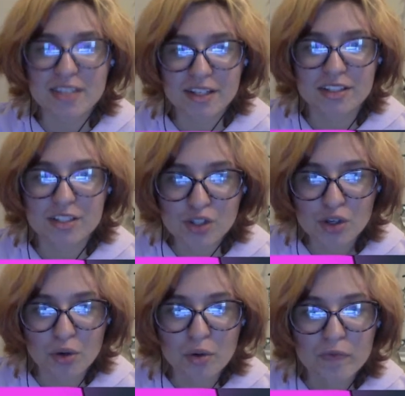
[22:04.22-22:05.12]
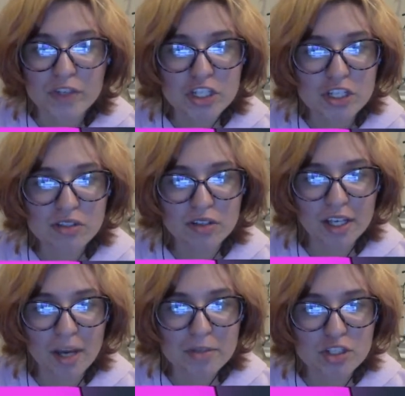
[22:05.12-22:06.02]
to do. She's looking
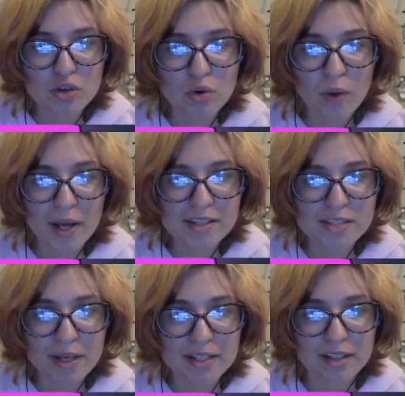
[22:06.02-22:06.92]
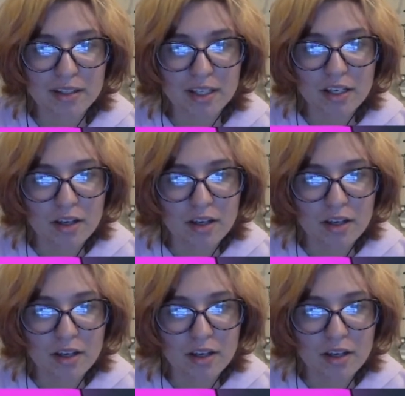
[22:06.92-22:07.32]
up at you quite expectantly.